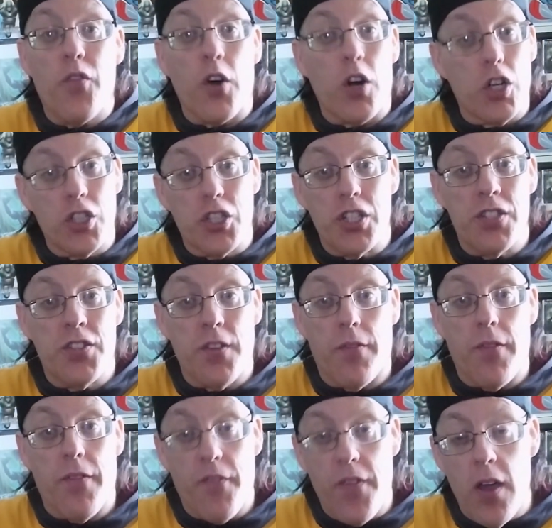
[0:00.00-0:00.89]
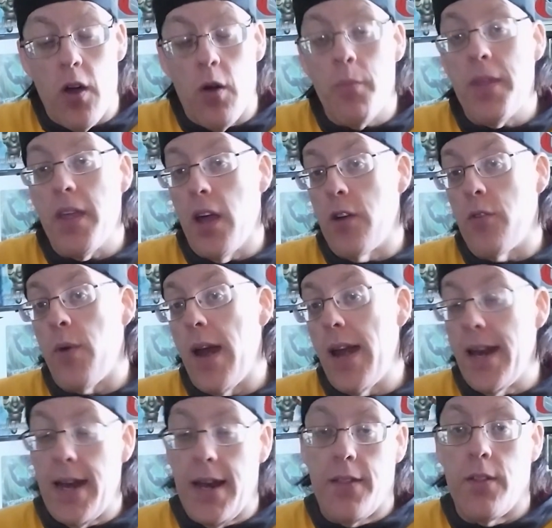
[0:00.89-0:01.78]
versions of the film, the
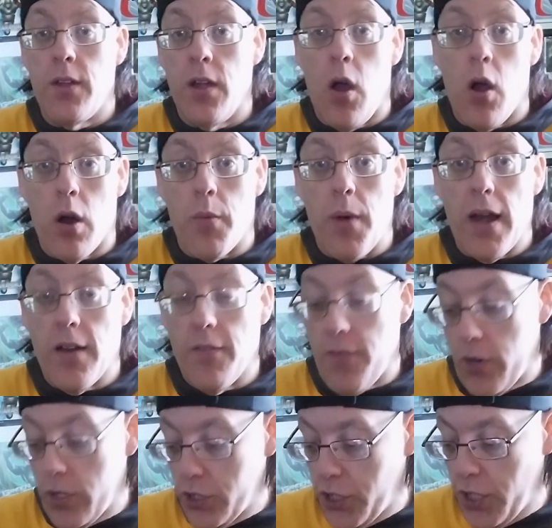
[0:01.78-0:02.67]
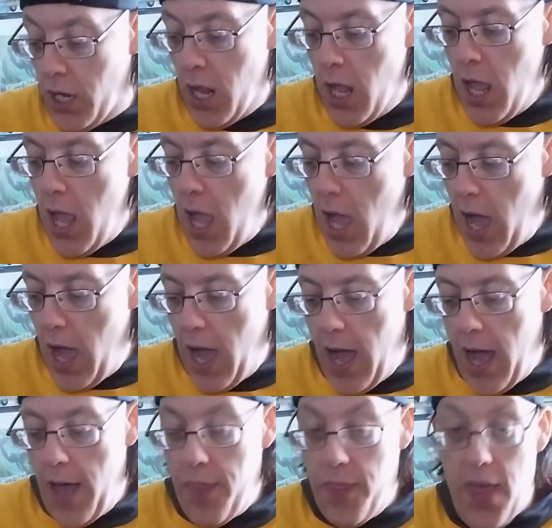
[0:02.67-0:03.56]
unrated and the R-rated version,
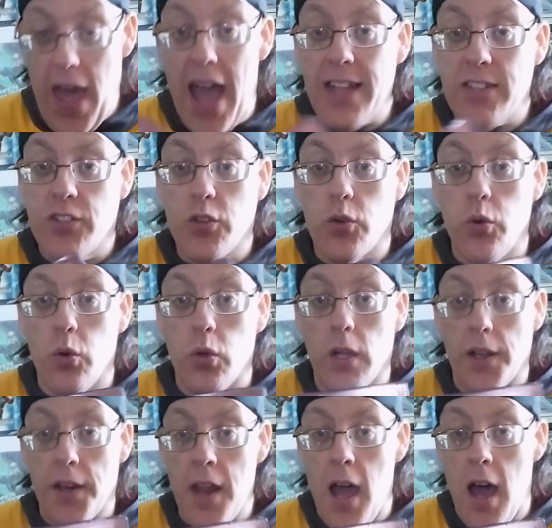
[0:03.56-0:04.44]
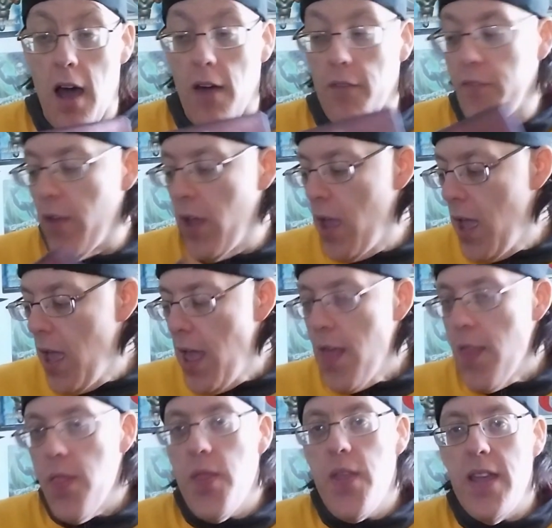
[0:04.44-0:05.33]
that's cool enough.
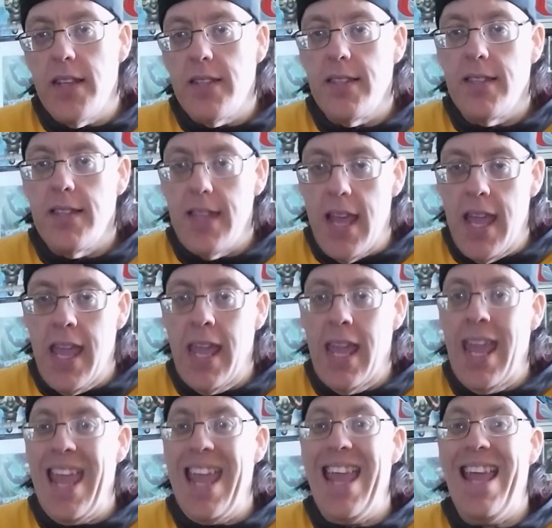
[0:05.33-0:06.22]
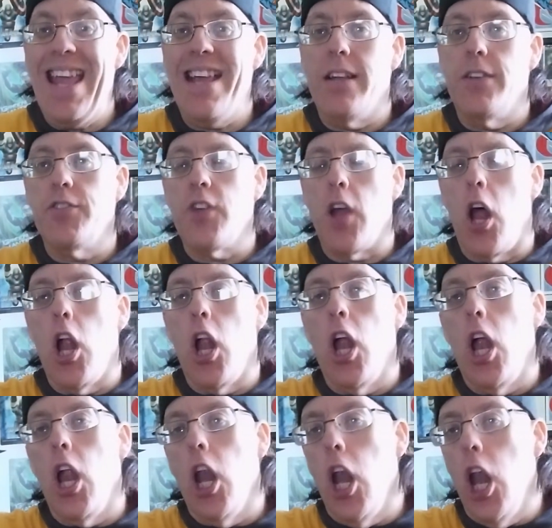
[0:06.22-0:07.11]
This thing is
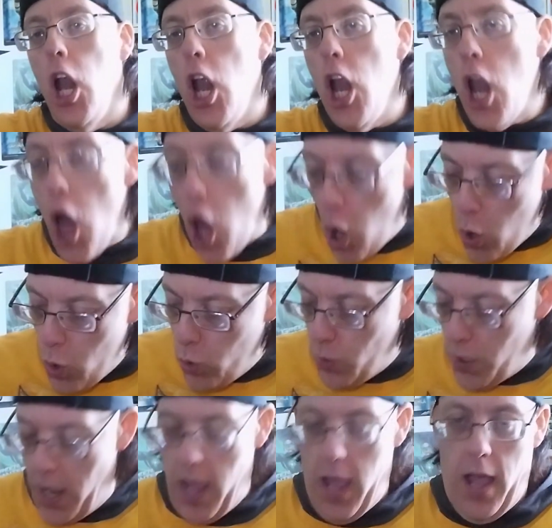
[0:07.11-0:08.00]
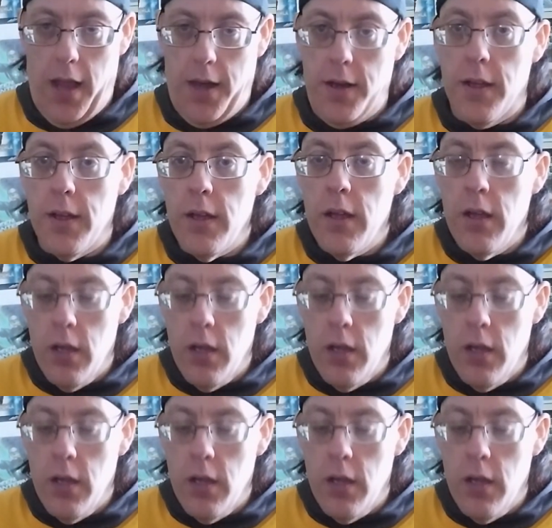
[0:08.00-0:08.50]
loaded